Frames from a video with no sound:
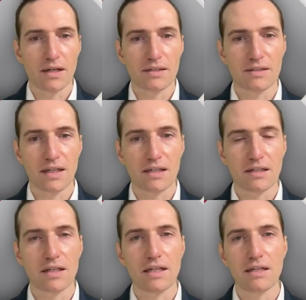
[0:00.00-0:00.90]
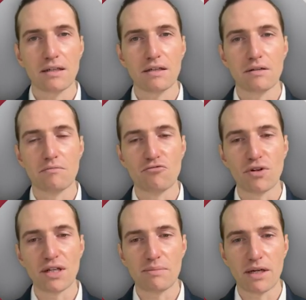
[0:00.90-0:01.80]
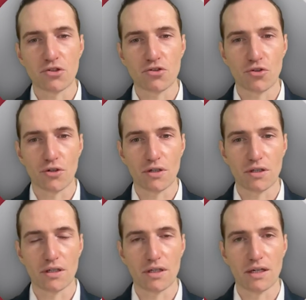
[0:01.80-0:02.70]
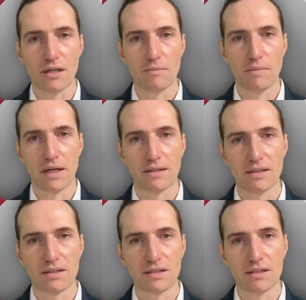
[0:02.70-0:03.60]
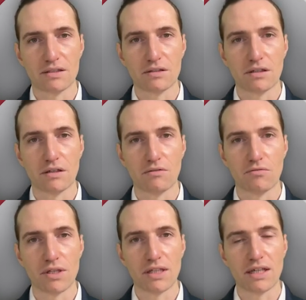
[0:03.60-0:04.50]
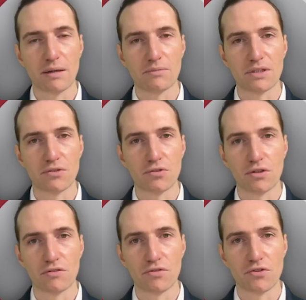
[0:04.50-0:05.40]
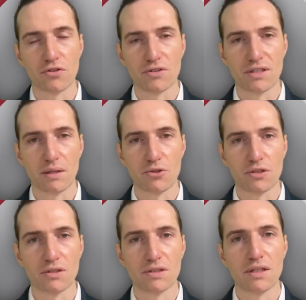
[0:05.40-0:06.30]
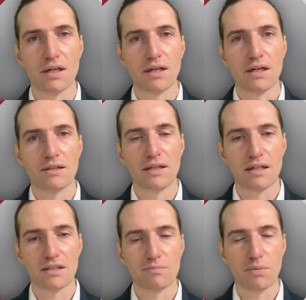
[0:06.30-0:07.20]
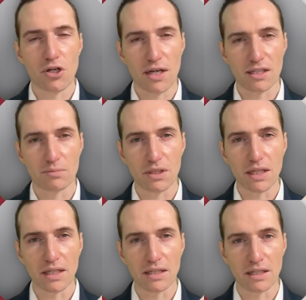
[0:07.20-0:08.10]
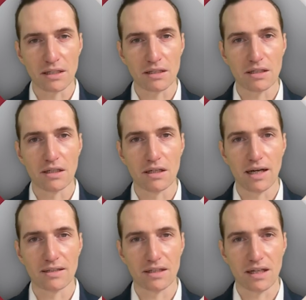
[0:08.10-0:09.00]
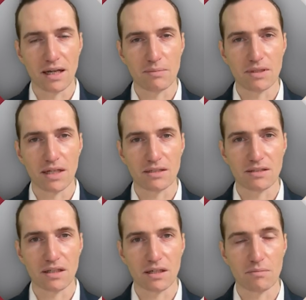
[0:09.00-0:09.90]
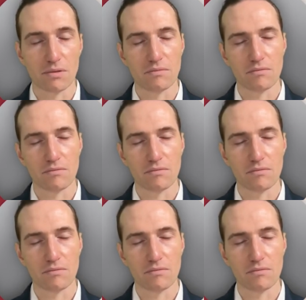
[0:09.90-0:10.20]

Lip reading: Secondly, really make sure, and this is really comes into your future assumptions, that especially at the beginning, as a ClimateTech startup,